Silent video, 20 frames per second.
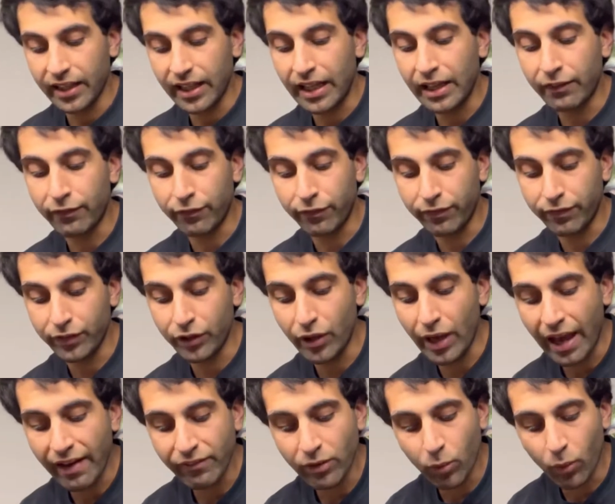if you
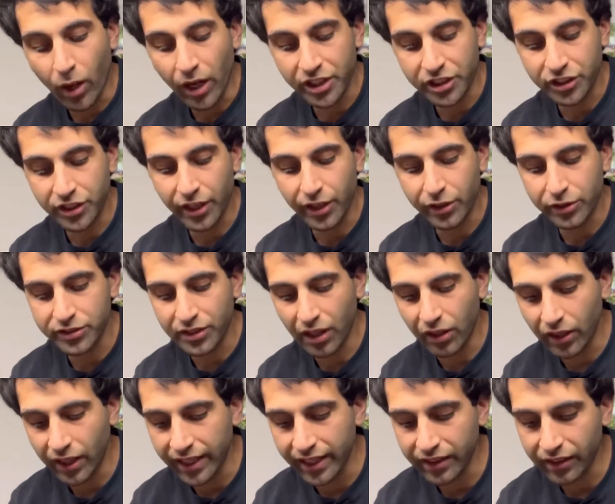haven't watched those, I'll
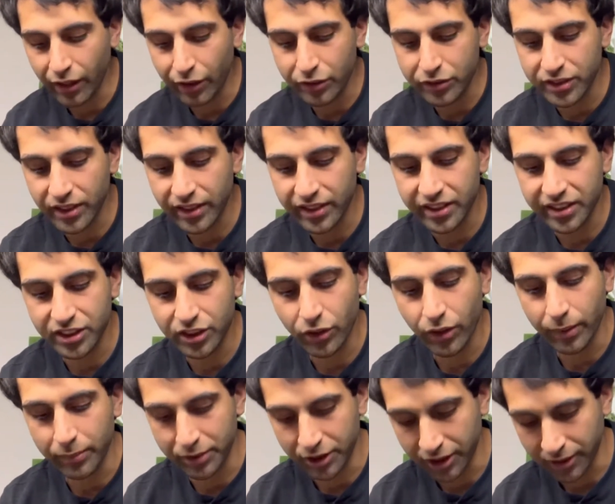link those in the
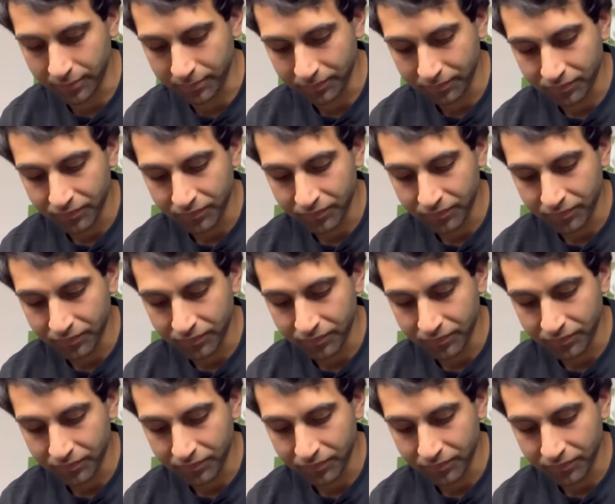description.